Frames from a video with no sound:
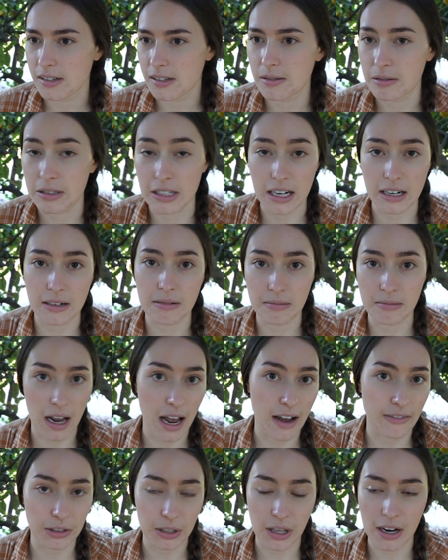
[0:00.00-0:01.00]
did
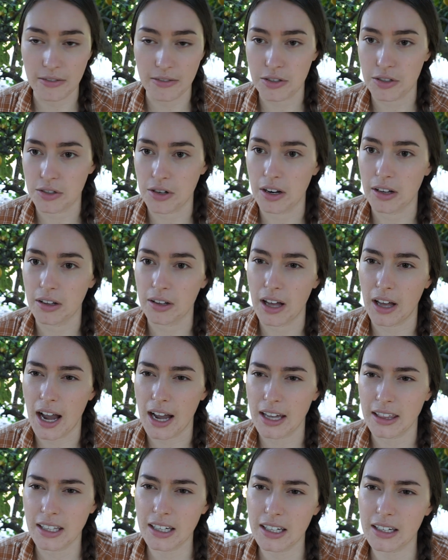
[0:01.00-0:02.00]
have a lot of struggle. I
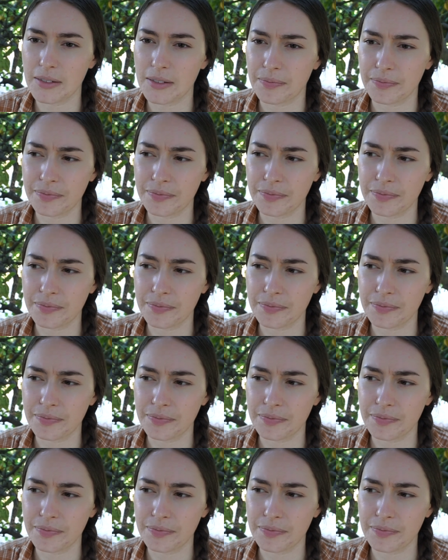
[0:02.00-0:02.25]
think